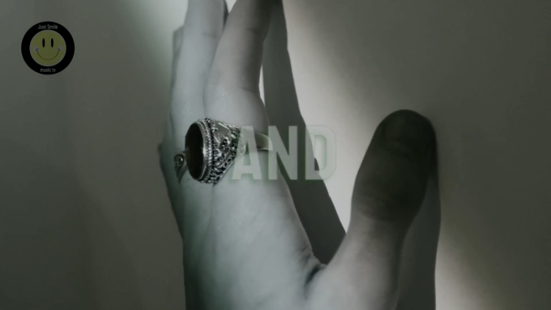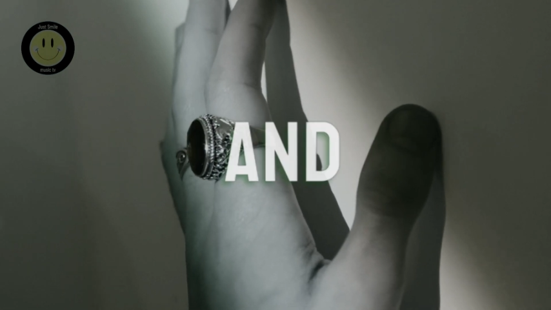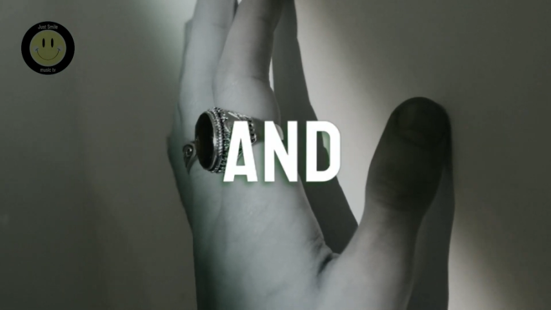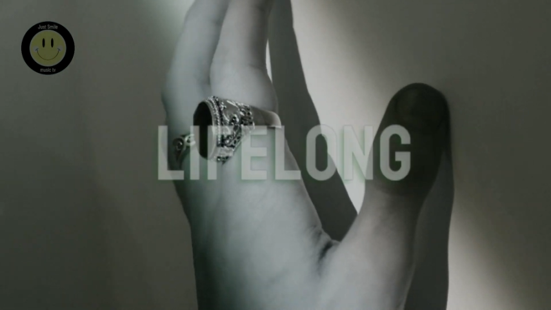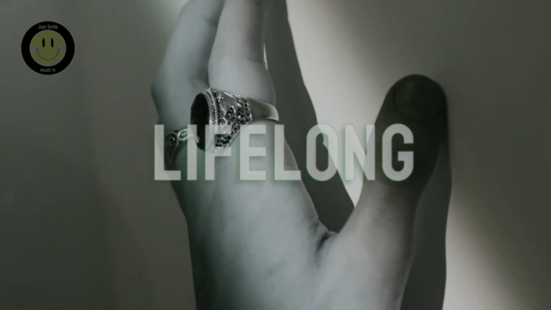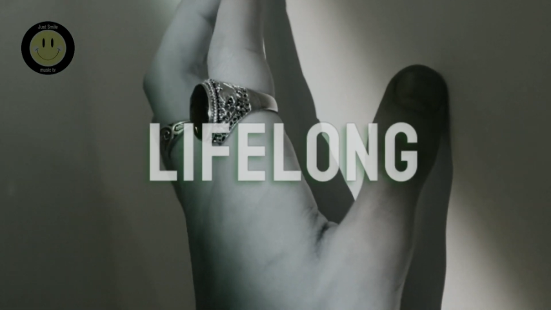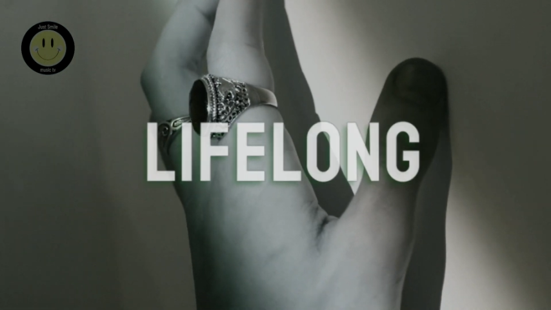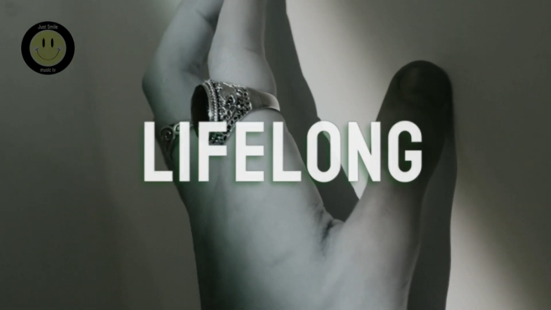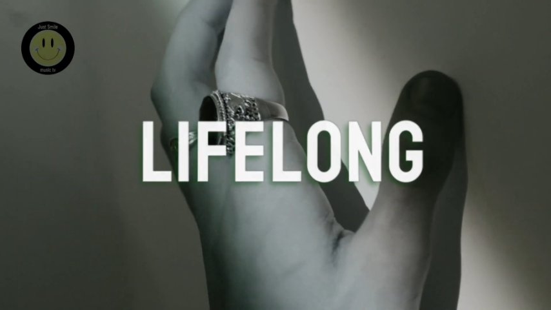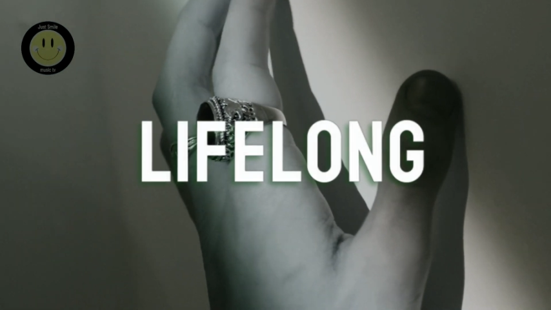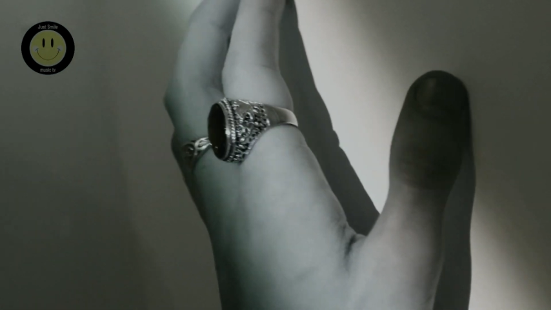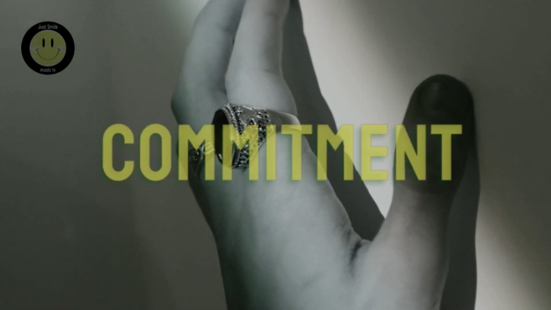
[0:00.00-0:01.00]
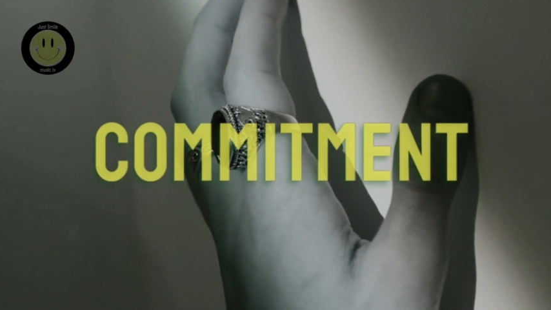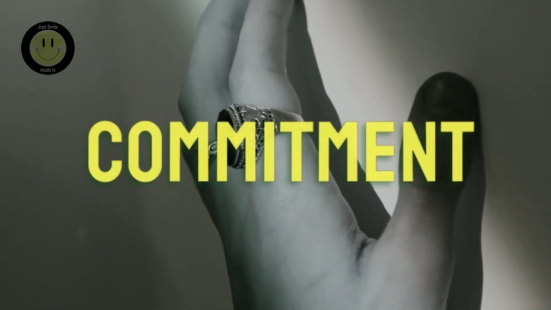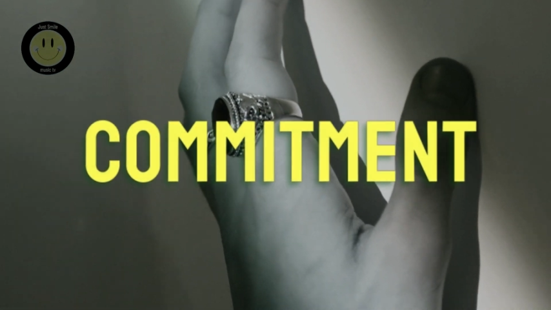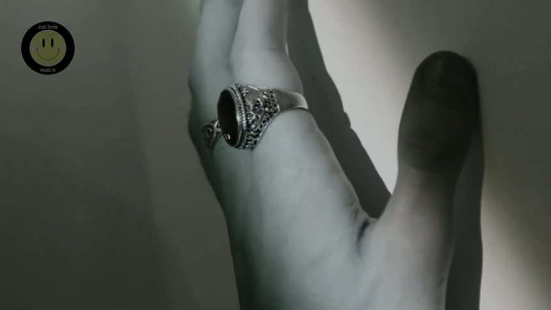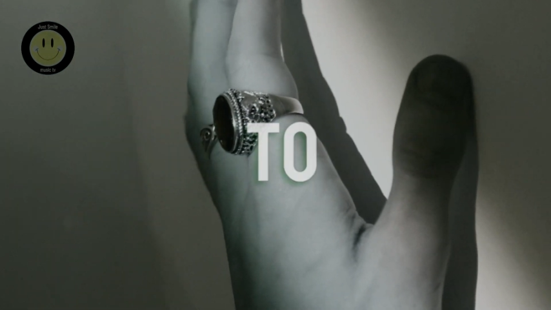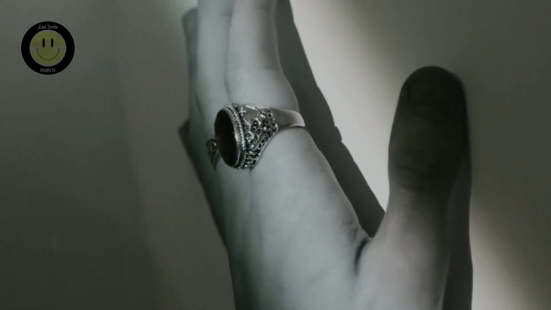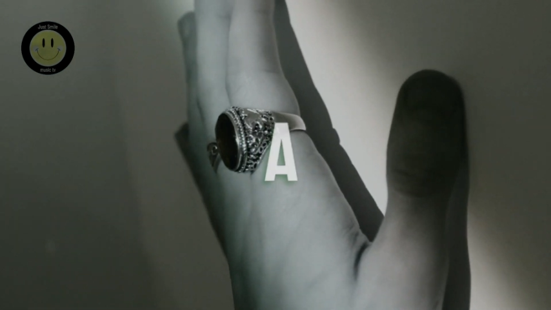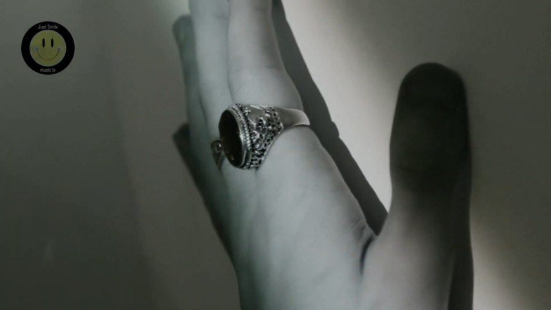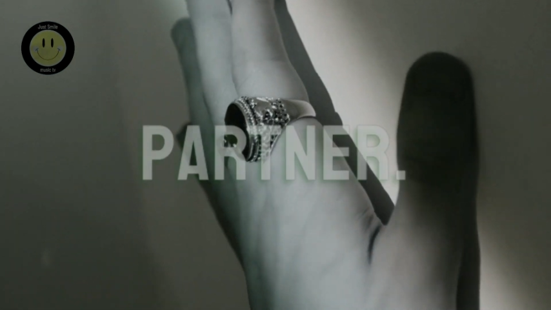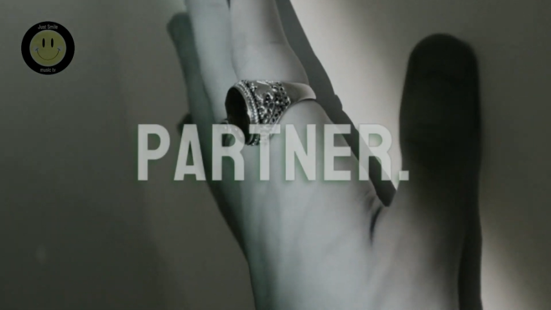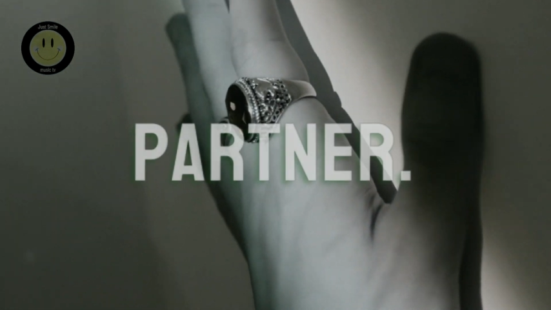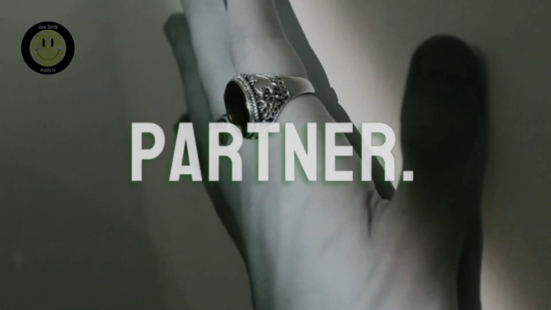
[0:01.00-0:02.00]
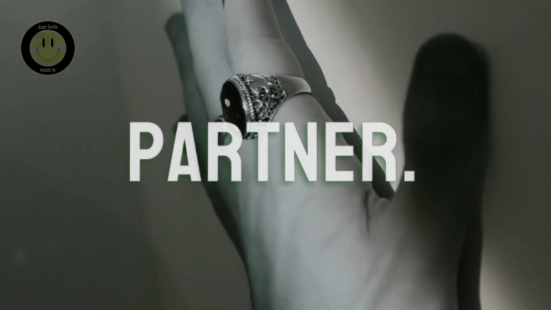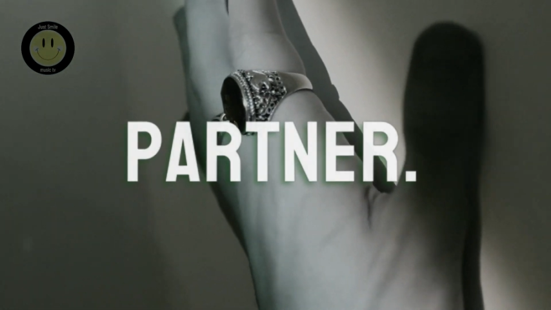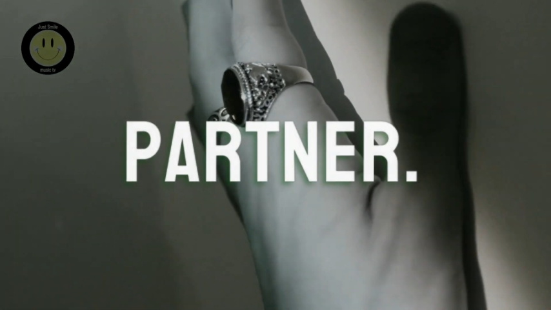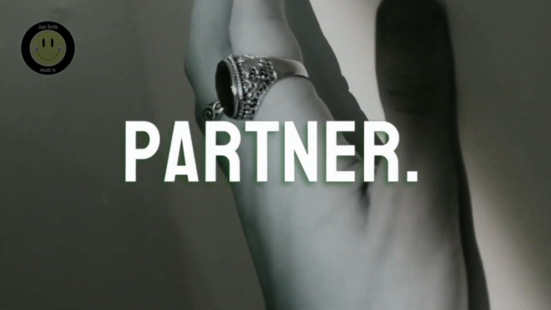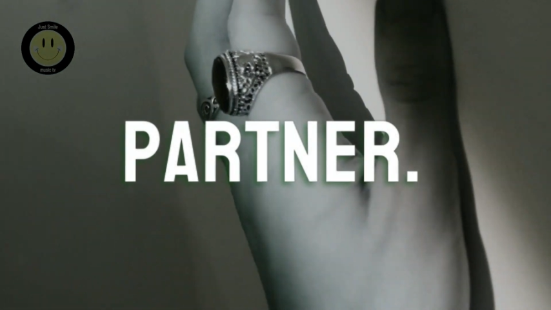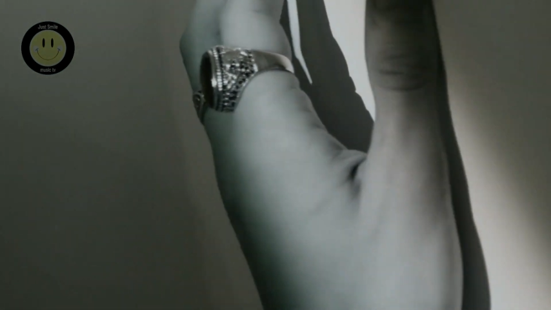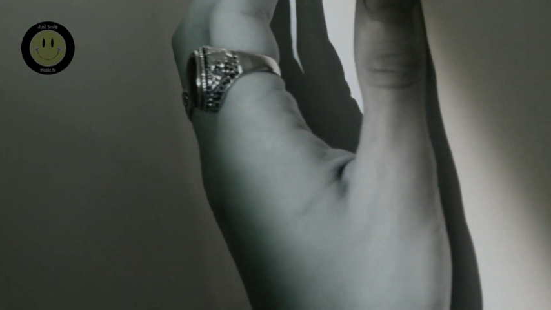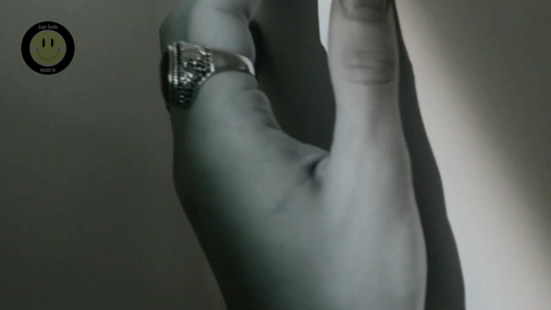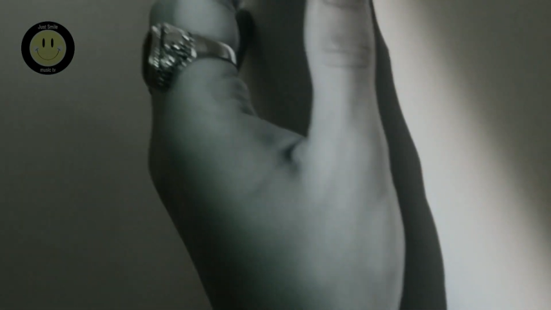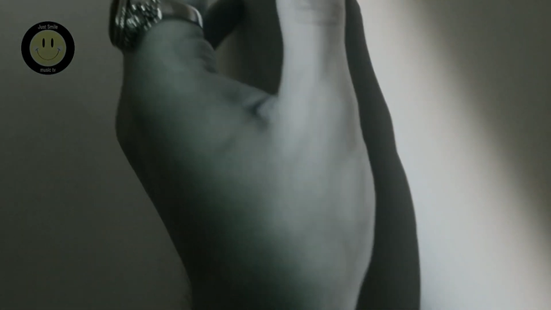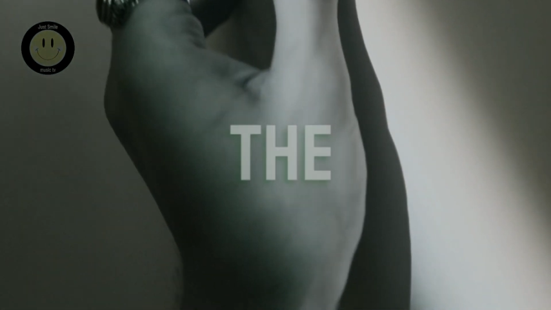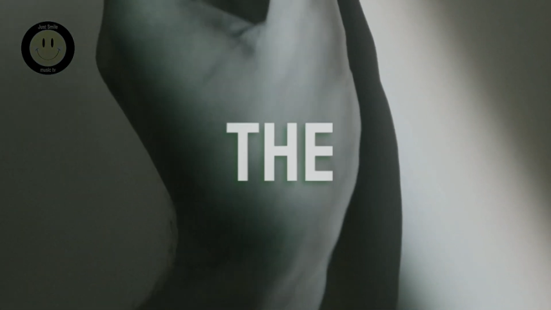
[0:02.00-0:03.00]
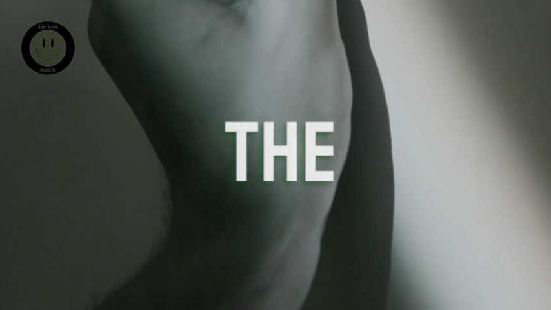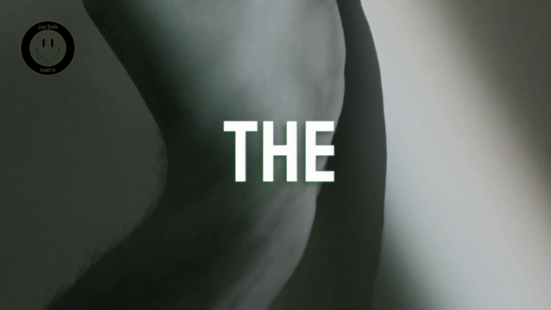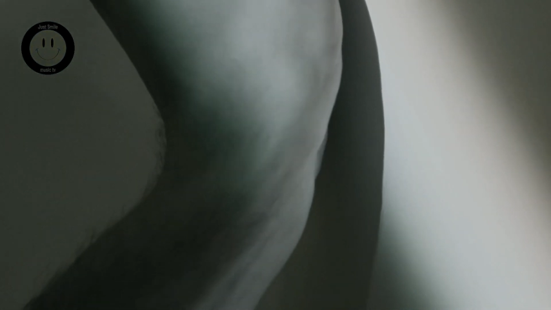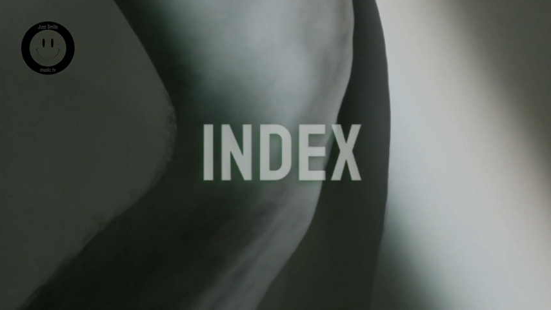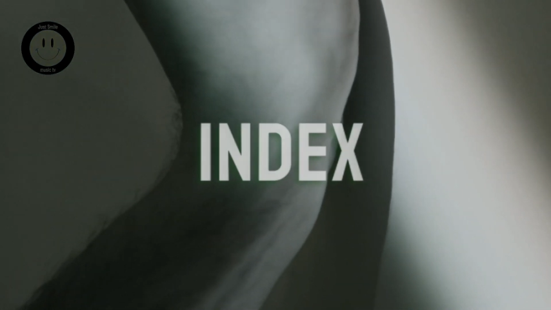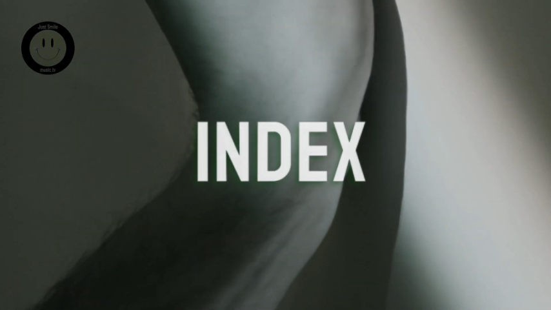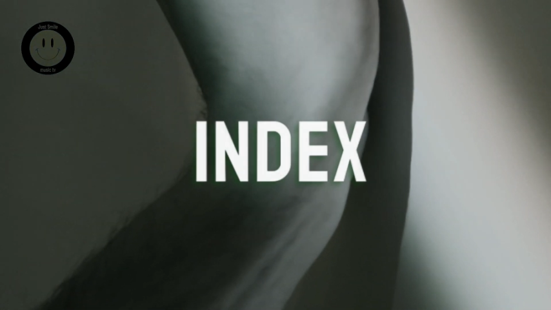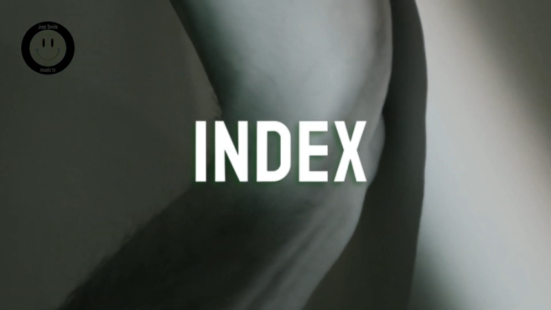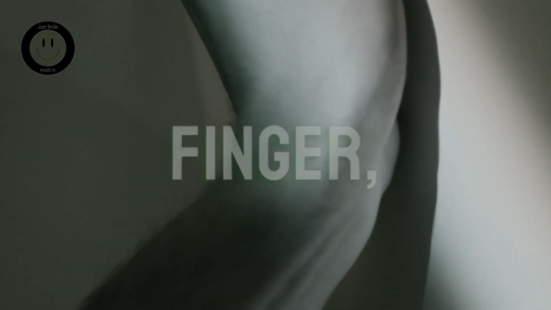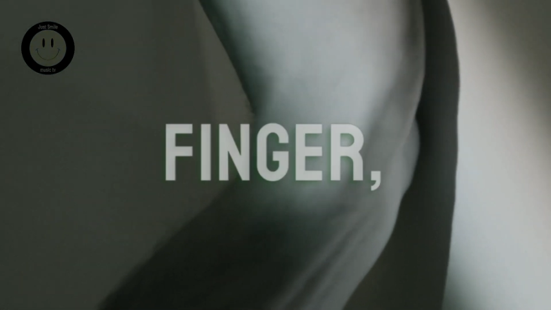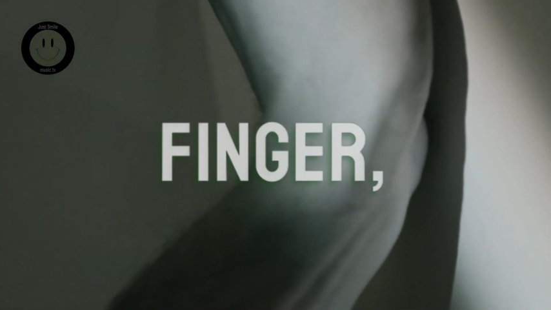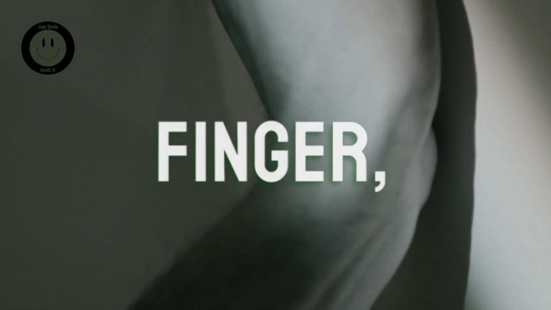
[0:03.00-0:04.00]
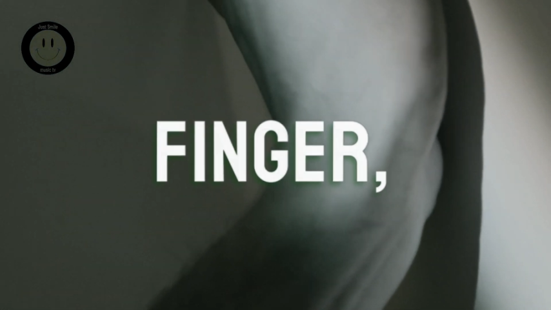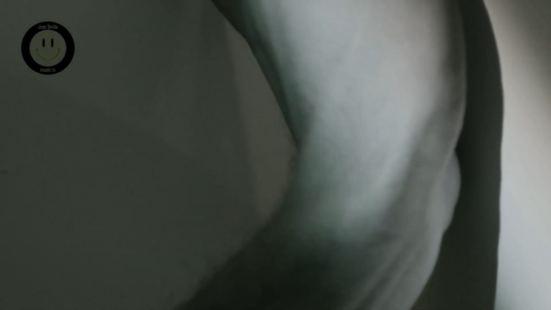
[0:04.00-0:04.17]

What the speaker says: Nobody's mouth can be seen.